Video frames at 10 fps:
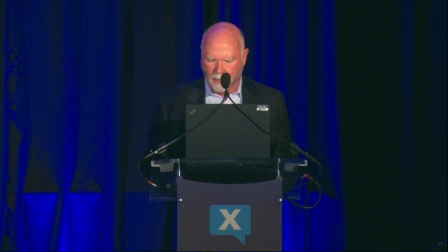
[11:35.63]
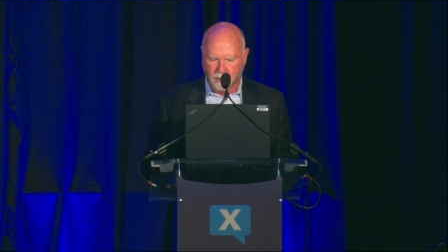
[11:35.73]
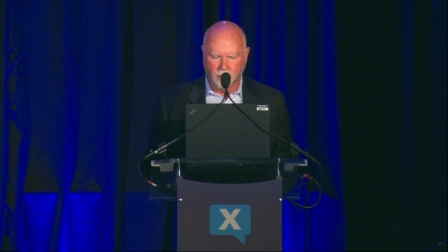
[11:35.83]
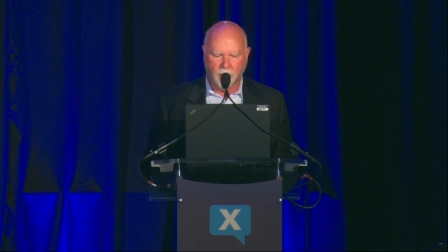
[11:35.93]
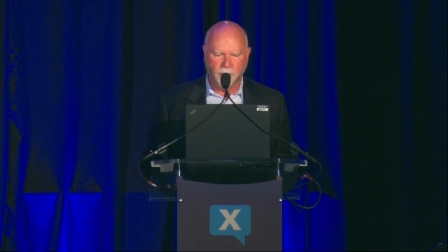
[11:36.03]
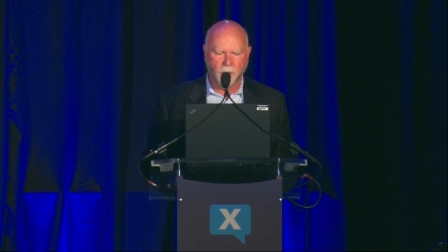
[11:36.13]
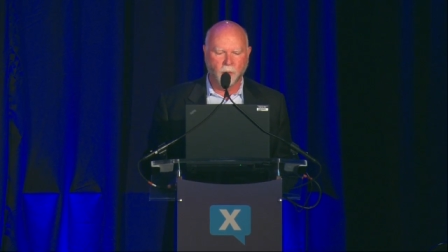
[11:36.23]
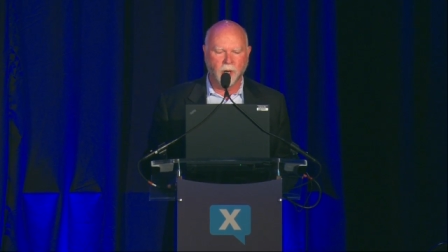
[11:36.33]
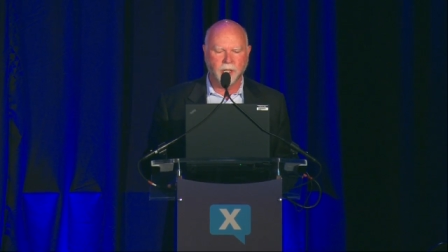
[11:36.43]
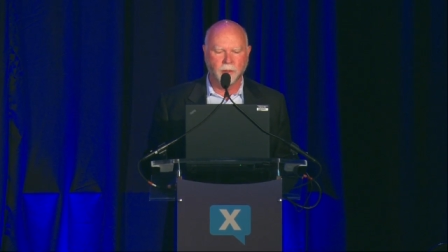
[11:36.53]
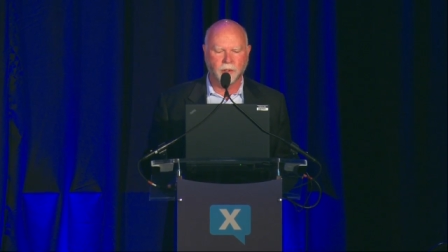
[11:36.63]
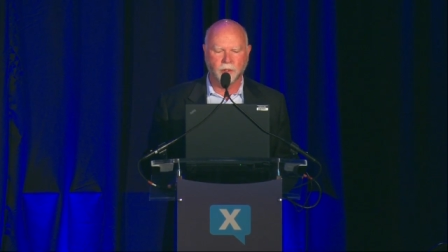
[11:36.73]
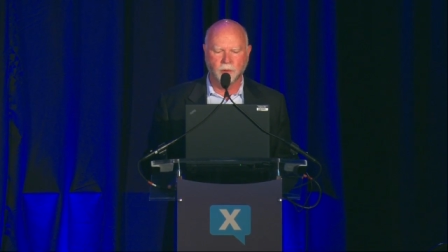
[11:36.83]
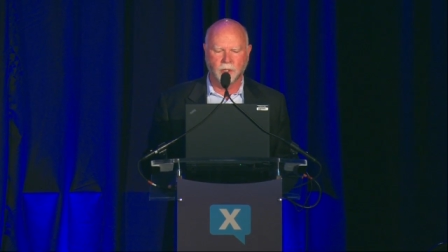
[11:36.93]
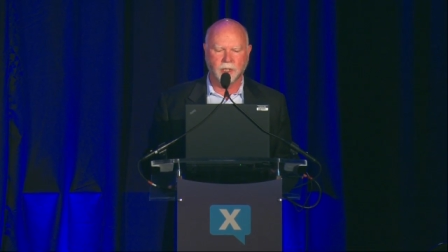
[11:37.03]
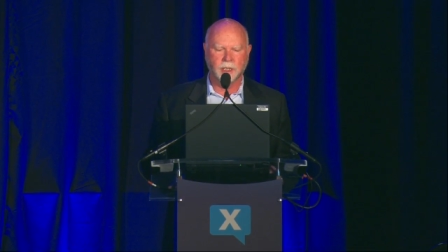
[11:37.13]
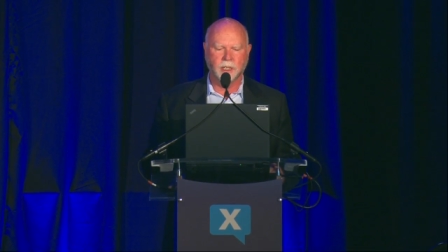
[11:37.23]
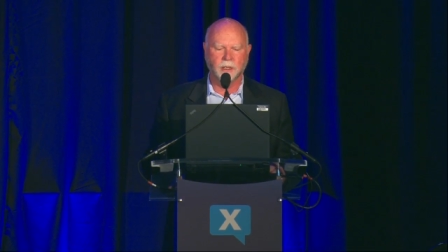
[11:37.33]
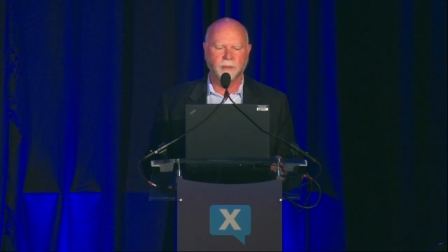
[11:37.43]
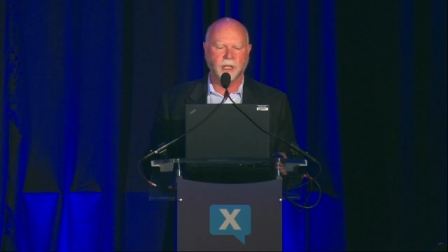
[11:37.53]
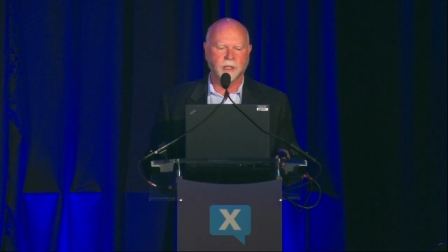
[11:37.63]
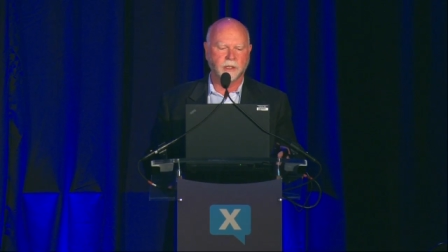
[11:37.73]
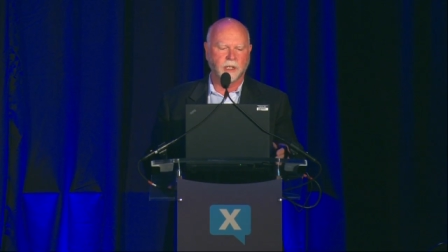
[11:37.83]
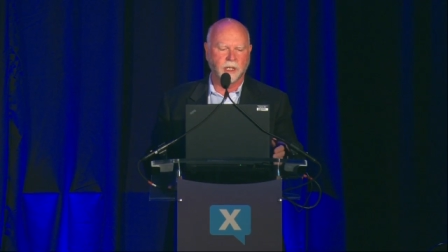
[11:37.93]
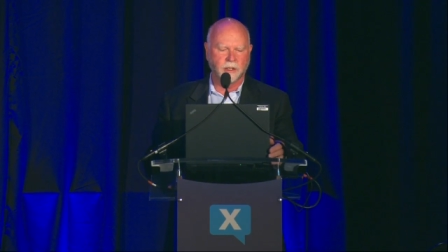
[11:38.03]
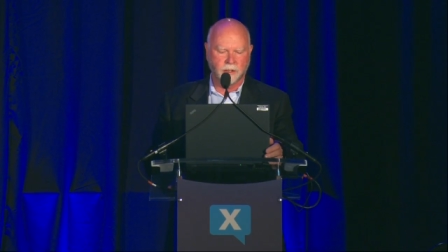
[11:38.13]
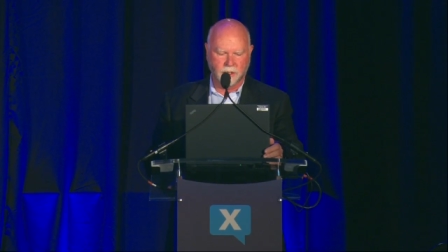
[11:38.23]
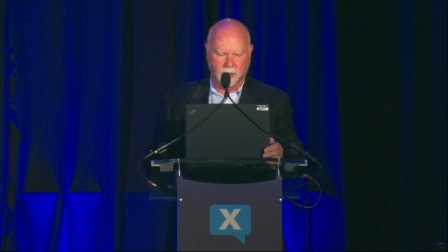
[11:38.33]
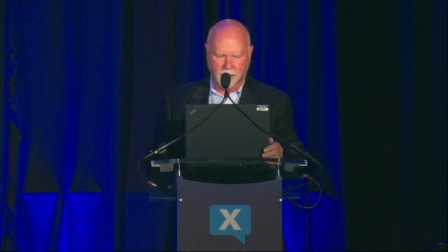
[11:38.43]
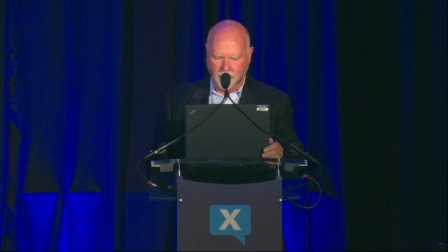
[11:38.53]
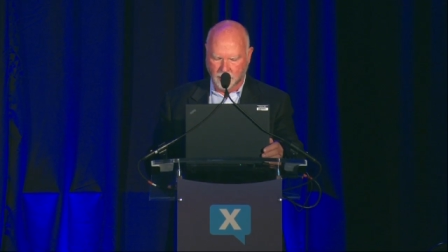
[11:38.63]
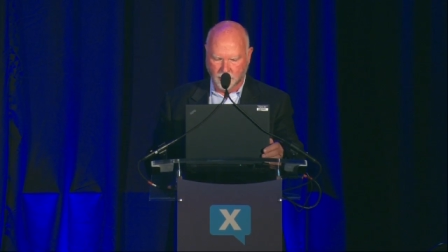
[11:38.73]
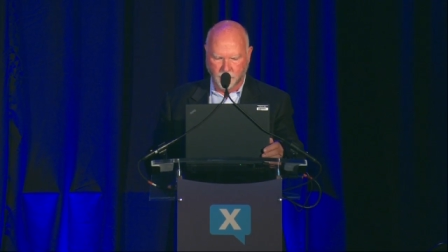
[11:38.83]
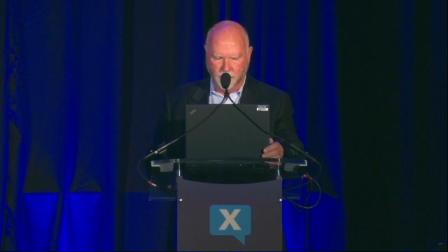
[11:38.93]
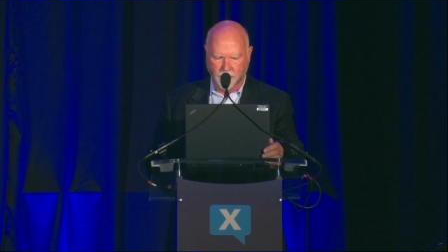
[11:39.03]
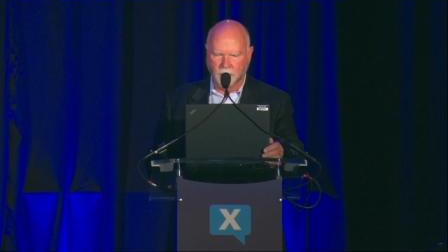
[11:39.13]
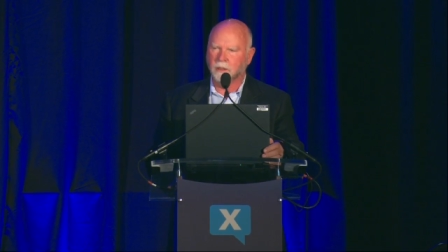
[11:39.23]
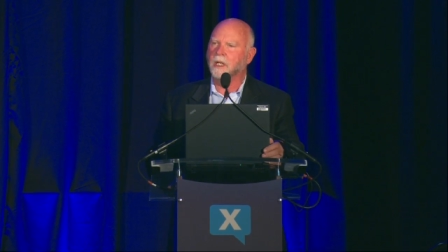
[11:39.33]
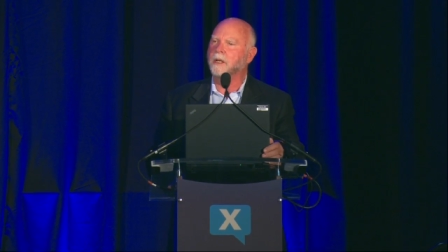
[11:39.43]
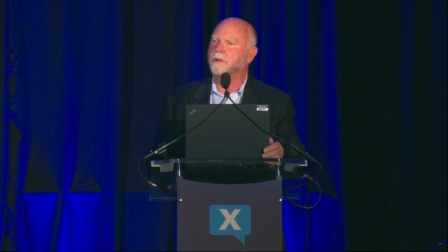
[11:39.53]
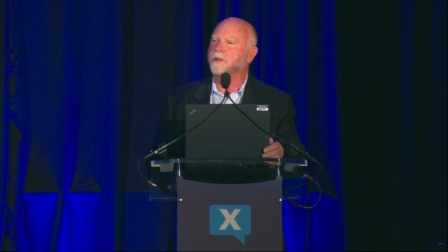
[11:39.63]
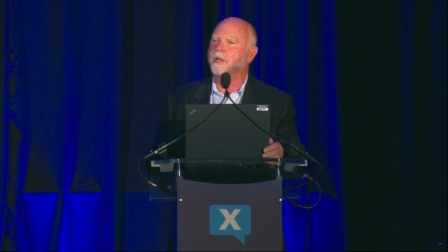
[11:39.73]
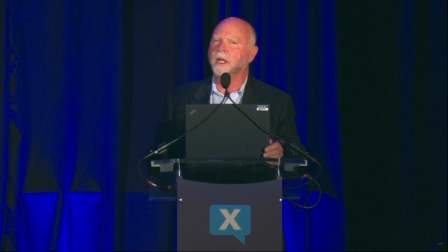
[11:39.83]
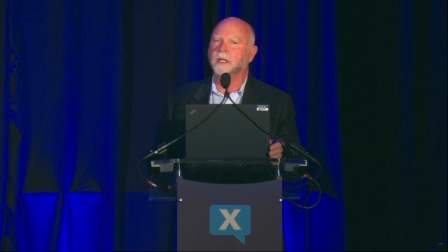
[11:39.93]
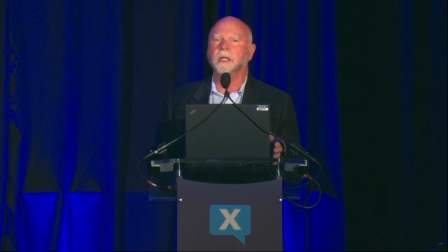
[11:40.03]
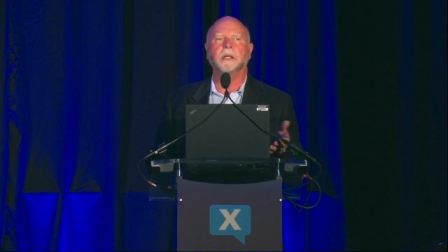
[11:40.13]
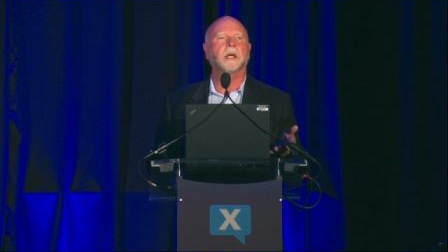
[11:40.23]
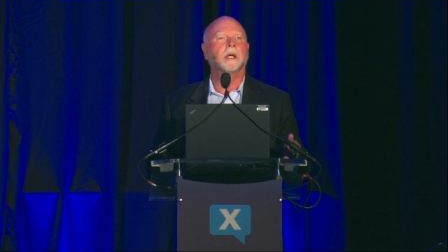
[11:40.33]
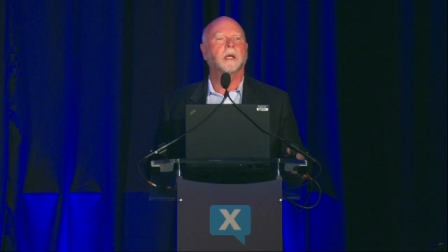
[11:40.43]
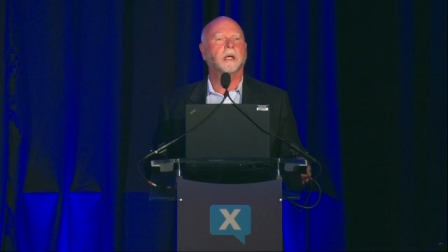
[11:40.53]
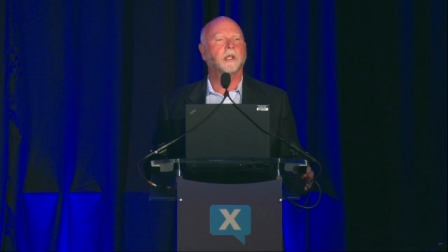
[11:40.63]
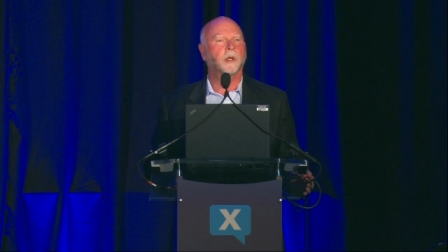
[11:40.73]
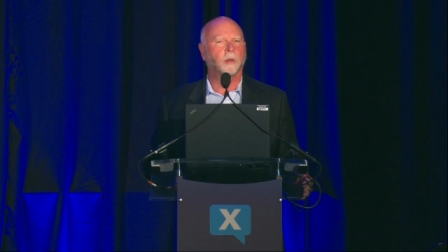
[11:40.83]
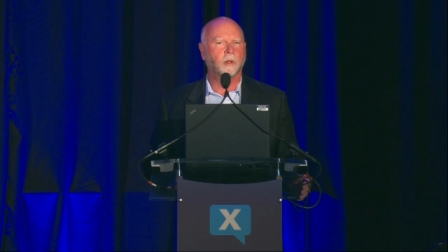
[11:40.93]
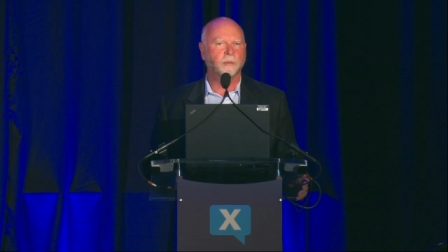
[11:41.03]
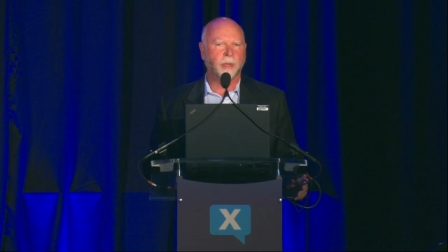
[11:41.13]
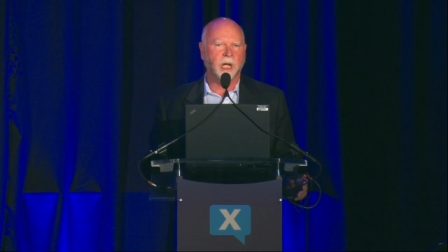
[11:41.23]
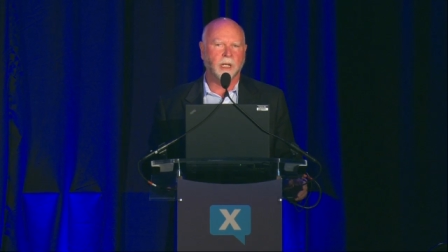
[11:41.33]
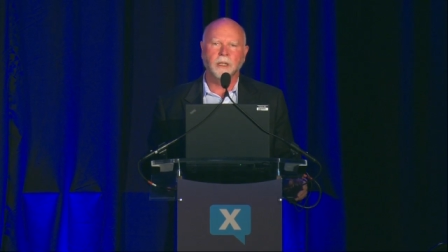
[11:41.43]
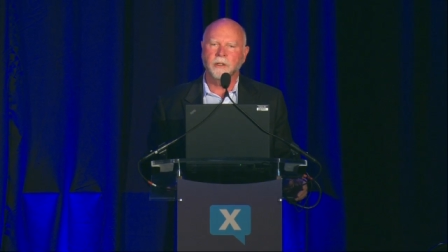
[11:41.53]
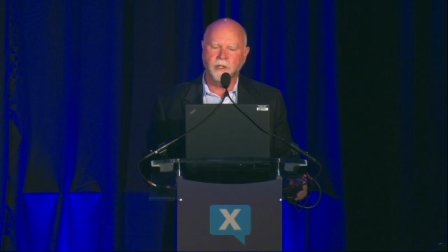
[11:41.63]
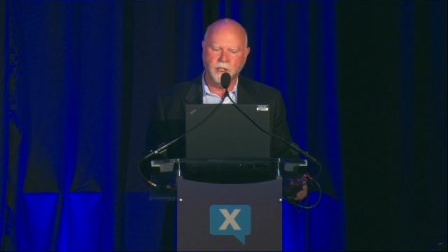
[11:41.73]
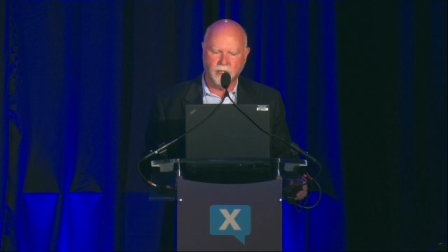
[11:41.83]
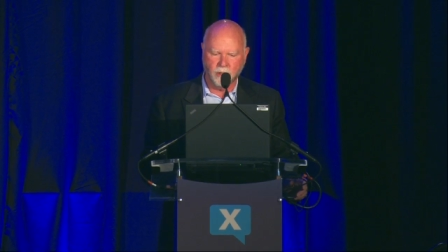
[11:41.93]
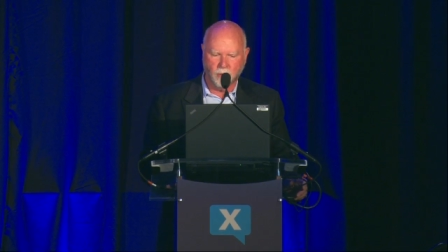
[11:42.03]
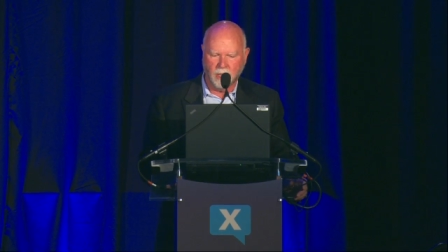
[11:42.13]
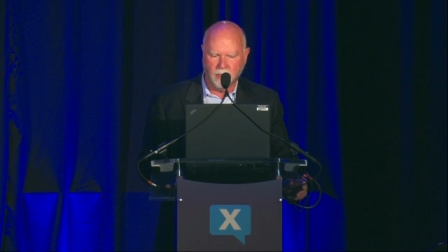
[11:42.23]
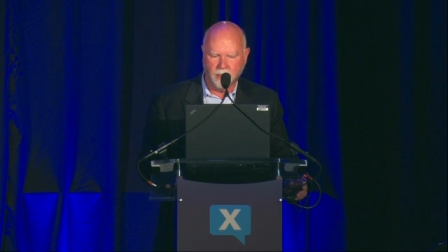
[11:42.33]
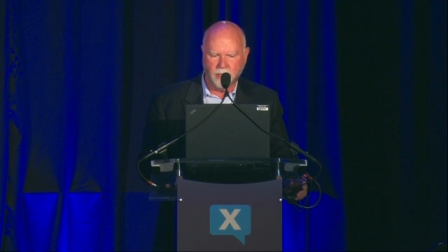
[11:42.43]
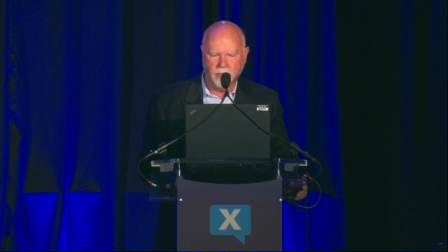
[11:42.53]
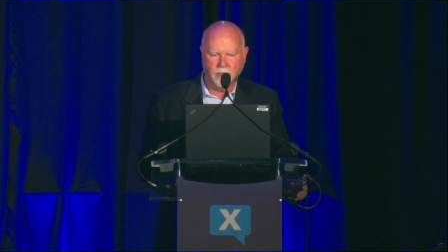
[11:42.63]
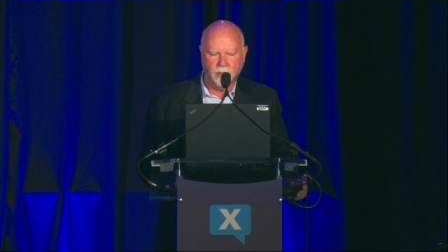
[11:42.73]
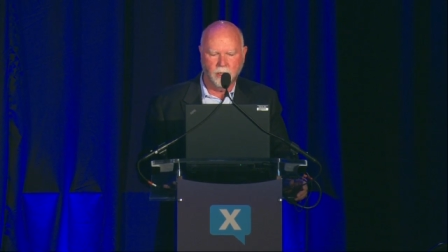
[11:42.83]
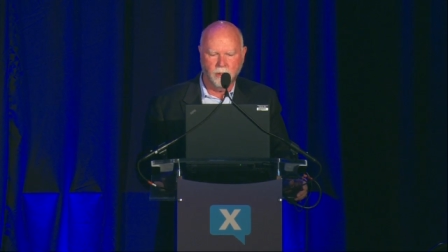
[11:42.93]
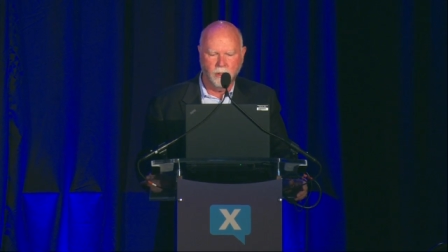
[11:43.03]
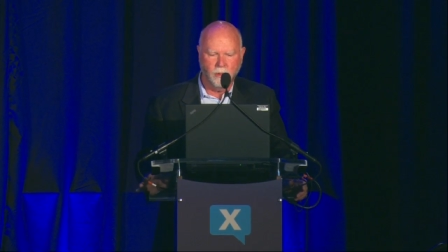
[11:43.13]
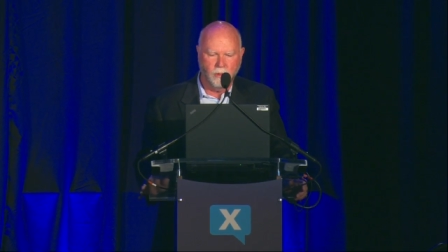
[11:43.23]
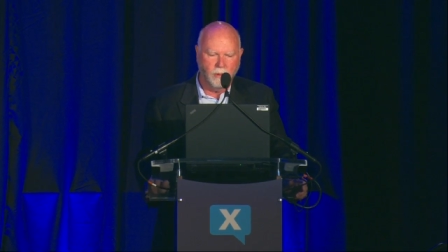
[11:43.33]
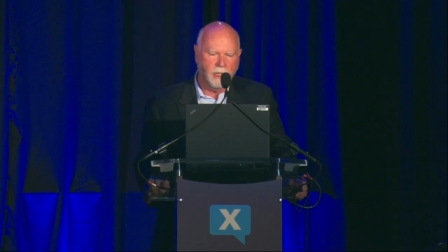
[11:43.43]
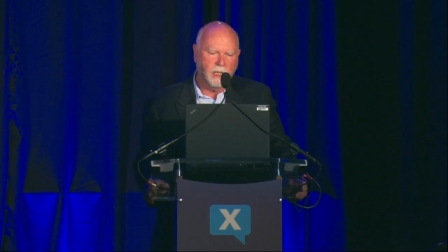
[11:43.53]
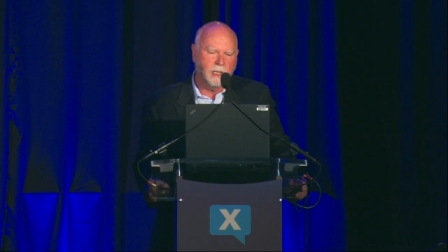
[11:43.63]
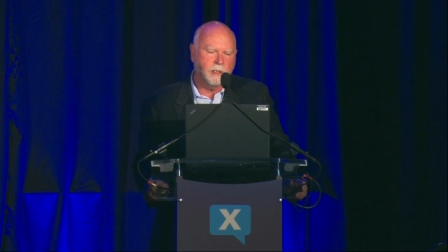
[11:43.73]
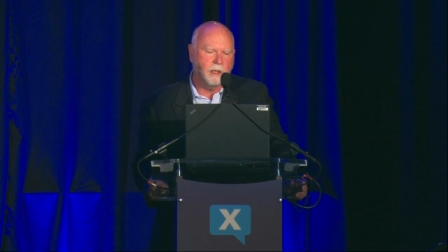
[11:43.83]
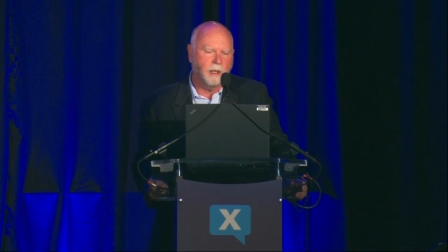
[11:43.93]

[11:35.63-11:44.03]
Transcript: So let me walk you through it uh, because it is uh, critical to understanding your own biology as well as this new uh,